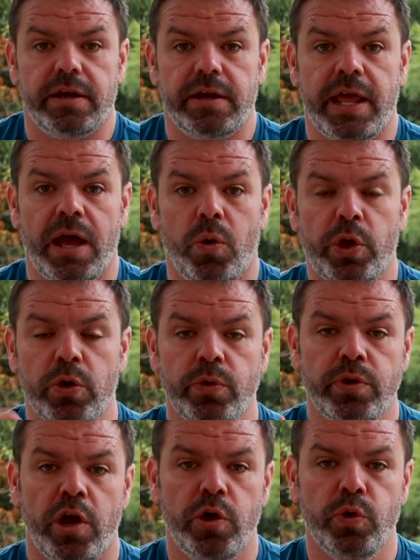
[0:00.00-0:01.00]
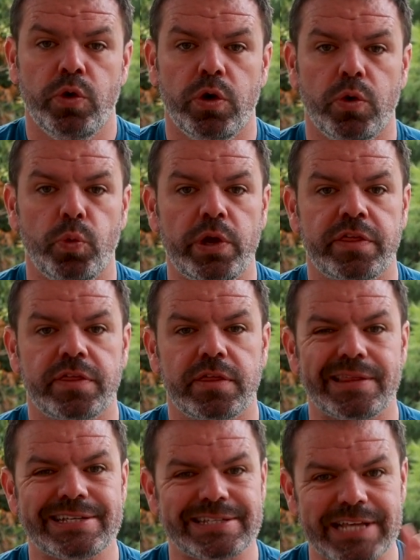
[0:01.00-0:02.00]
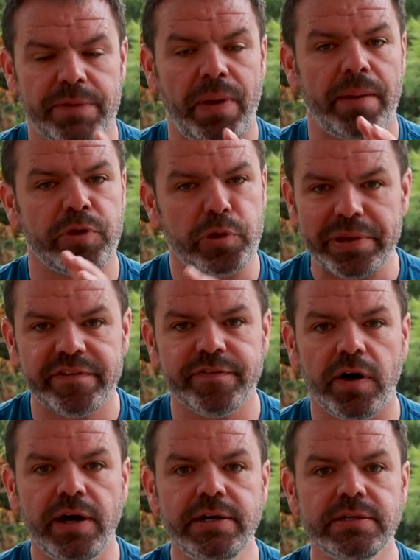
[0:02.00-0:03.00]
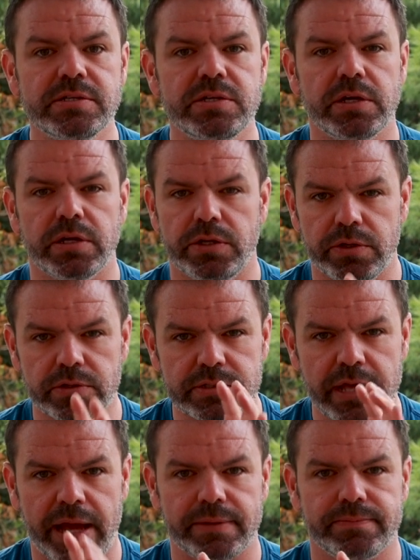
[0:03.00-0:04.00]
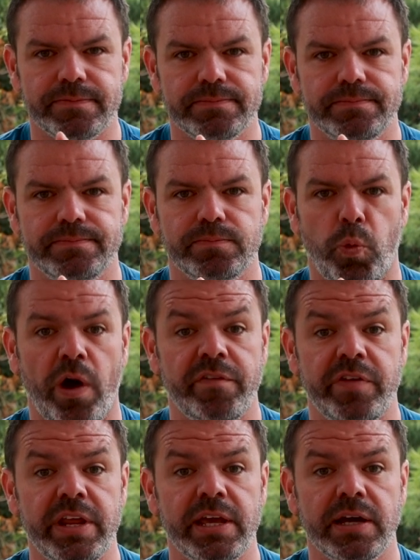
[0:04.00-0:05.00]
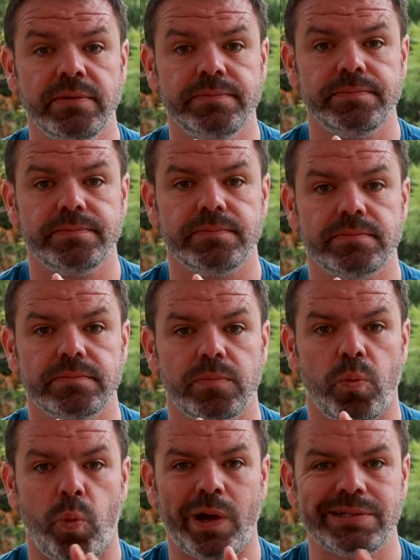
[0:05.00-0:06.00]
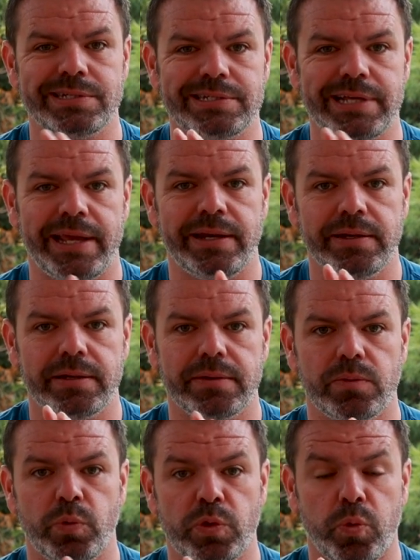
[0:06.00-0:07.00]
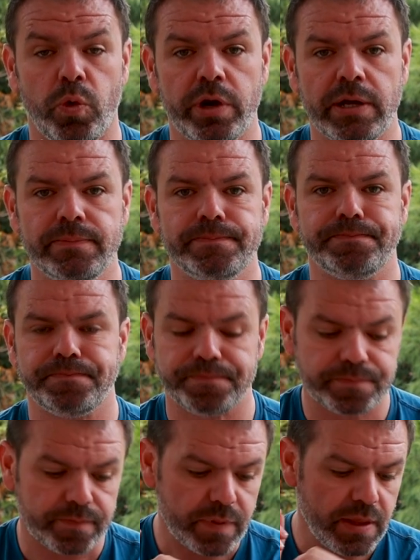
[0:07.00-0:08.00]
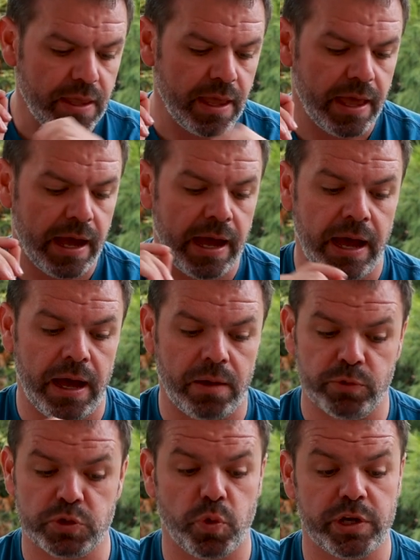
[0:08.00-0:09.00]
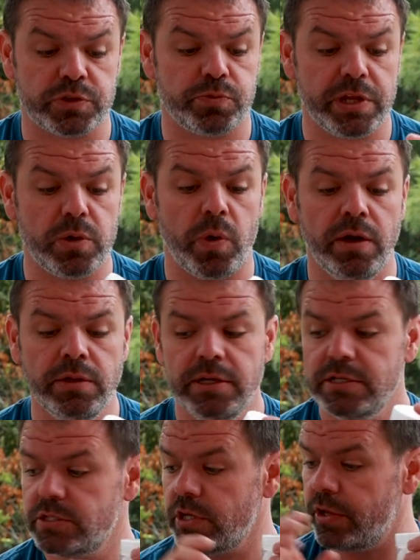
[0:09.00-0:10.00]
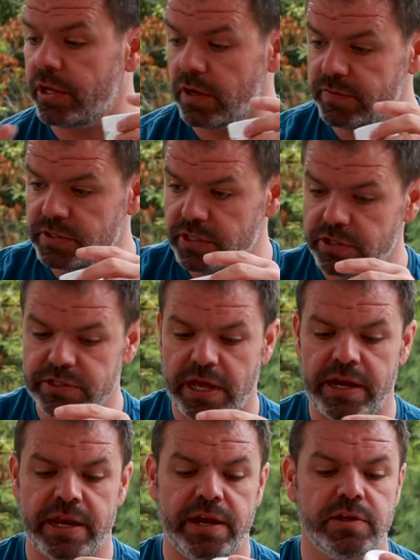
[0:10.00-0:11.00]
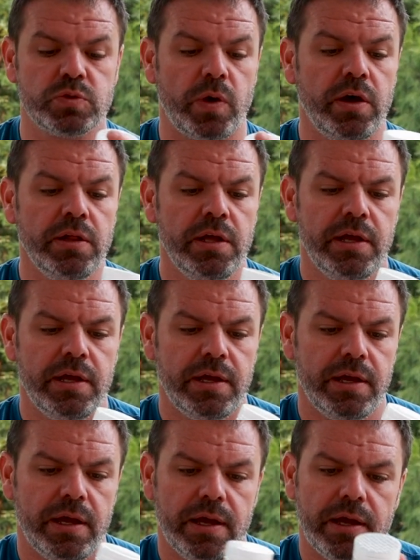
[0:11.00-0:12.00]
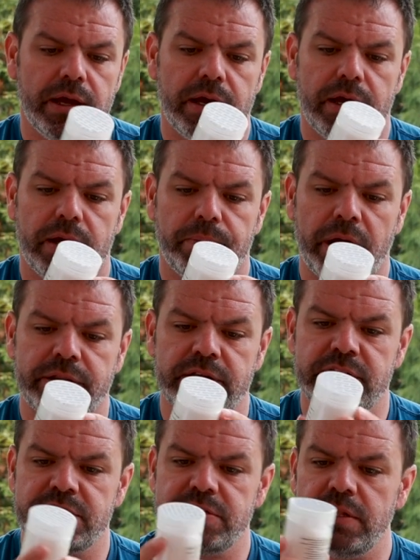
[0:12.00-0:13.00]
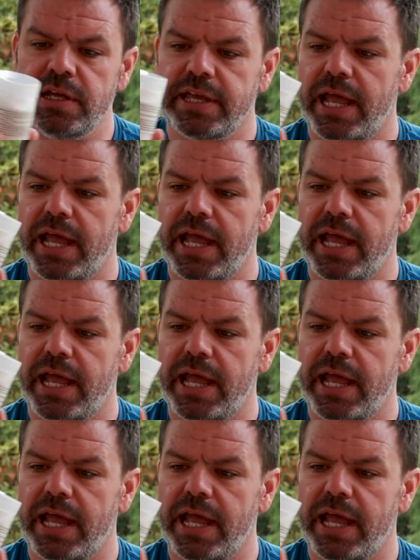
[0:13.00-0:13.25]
Now, we all know with the CPAP humidifiers, you can use that white vinegar, 1 to 10 with water, which works really well. So you can obviously use that in here as well. But the distiller